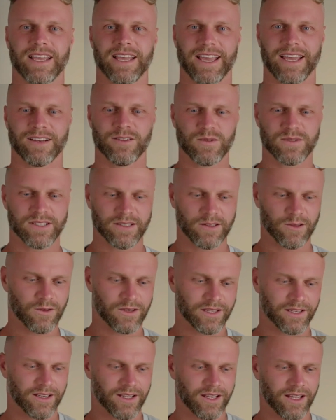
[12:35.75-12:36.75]
and also look
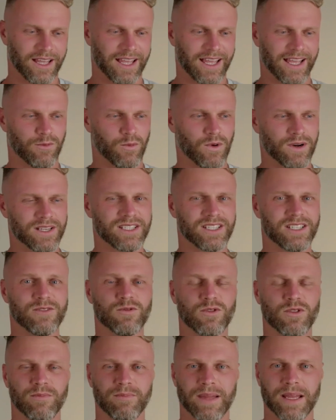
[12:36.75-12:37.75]
at what does she
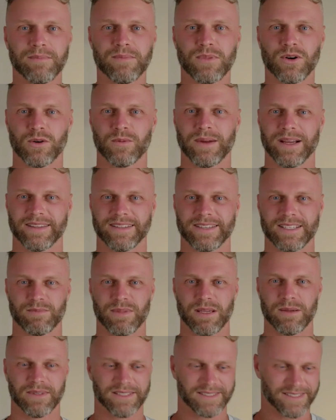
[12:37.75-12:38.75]
remember about these
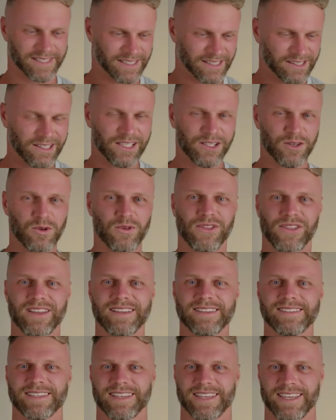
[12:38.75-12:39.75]
people. It's the little
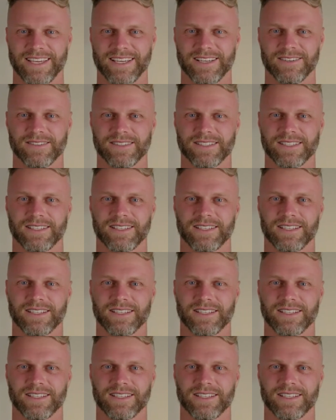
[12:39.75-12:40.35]
things that count.